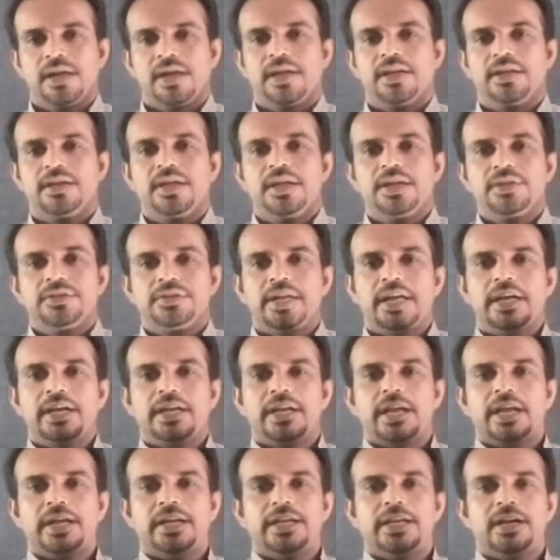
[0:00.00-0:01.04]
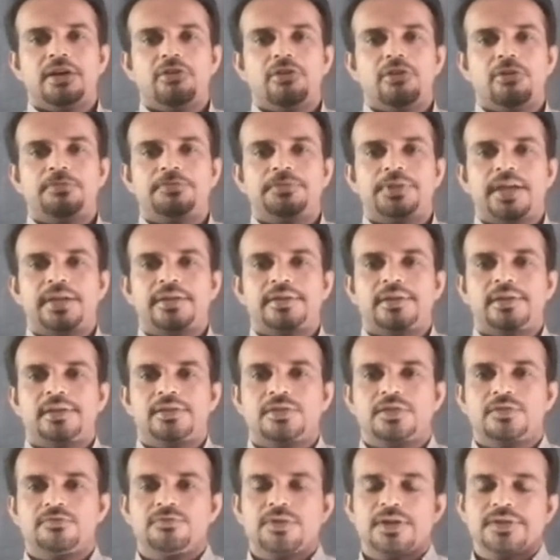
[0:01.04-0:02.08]
And their idea of
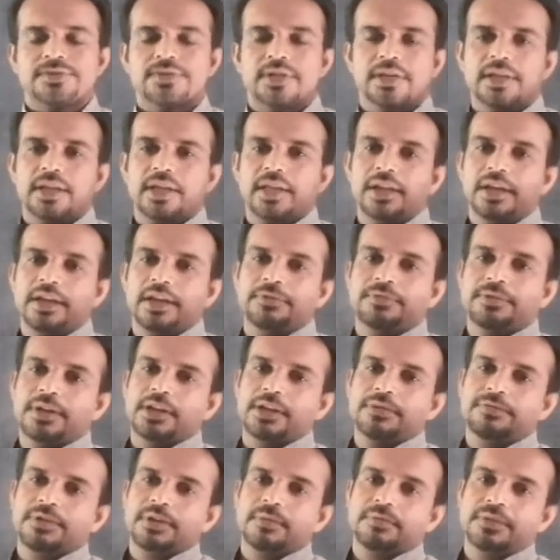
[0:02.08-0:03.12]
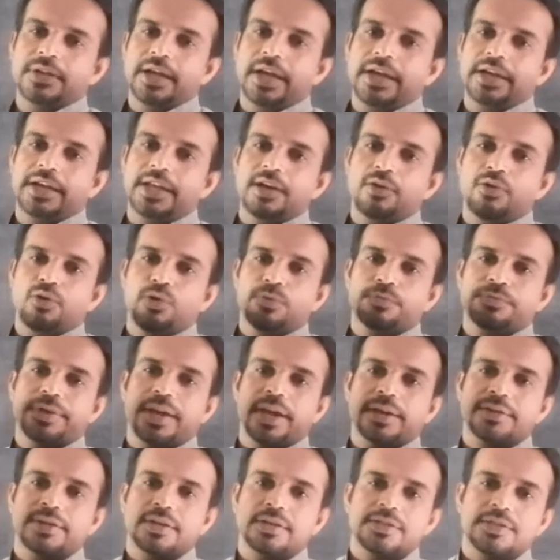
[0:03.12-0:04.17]
nationalism was entirely different from the idea of
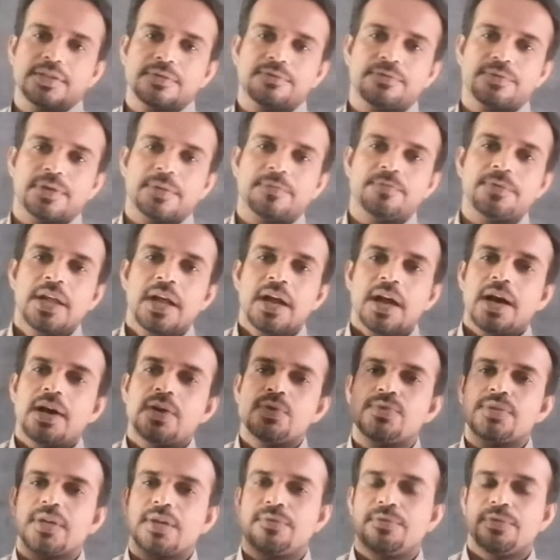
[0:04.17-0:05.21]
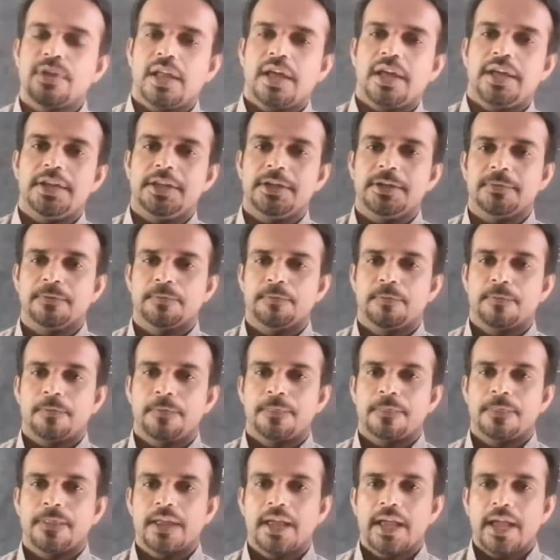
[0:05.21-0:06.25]
nationalism from House of Fulani.
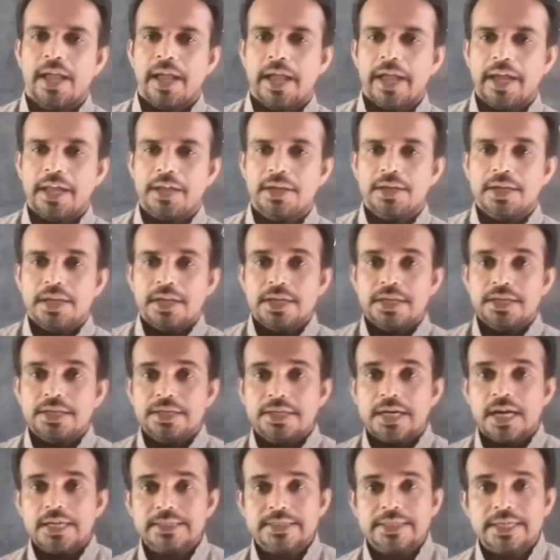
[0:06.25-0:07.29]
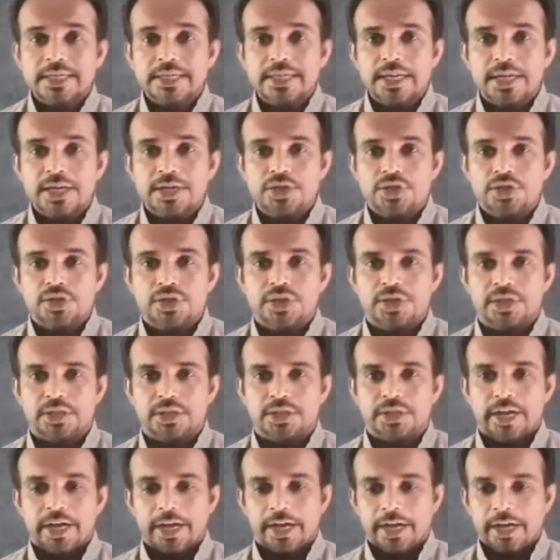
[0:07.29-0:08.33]
And it has
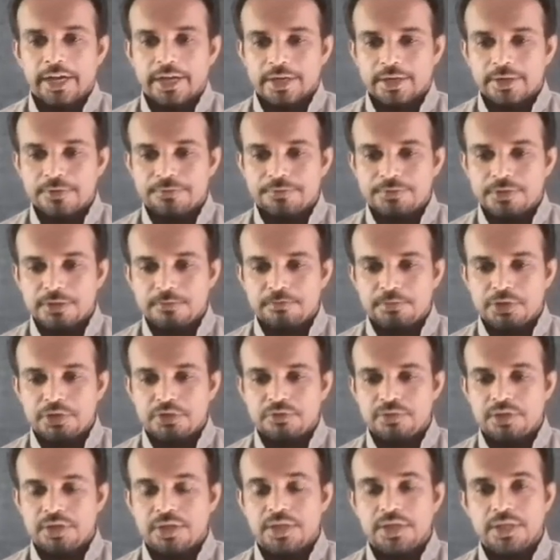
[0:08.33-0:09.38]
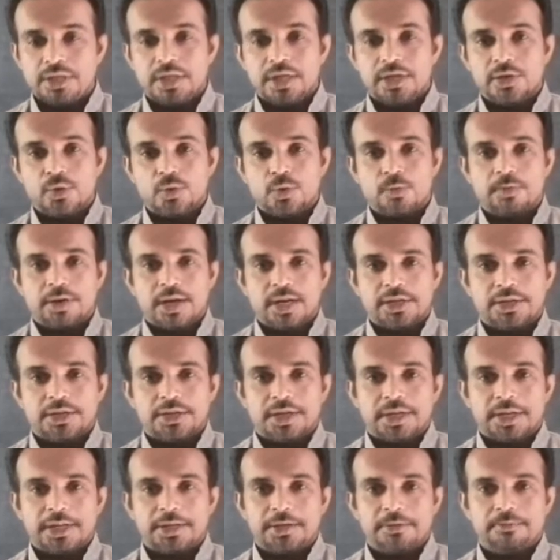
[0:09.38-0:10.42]
created a rift in between Yoruba
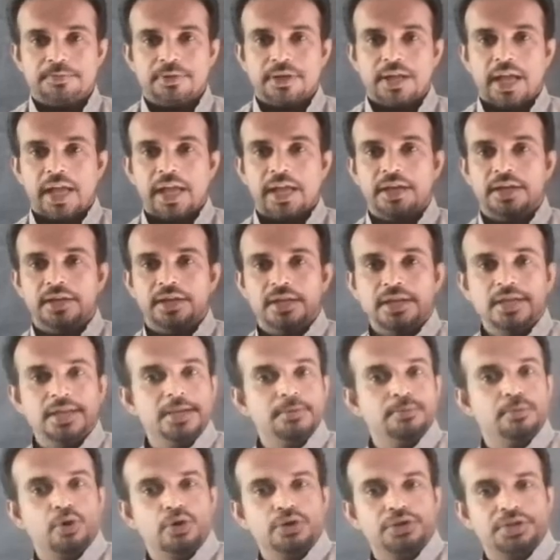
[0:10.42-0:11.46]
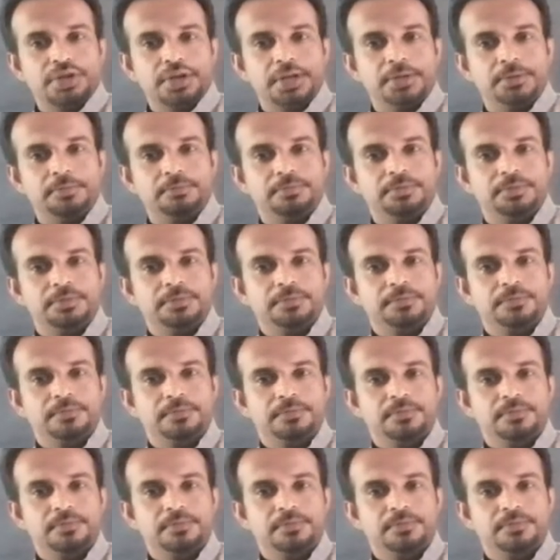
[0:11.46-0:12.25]
tribe and Igbo tribe.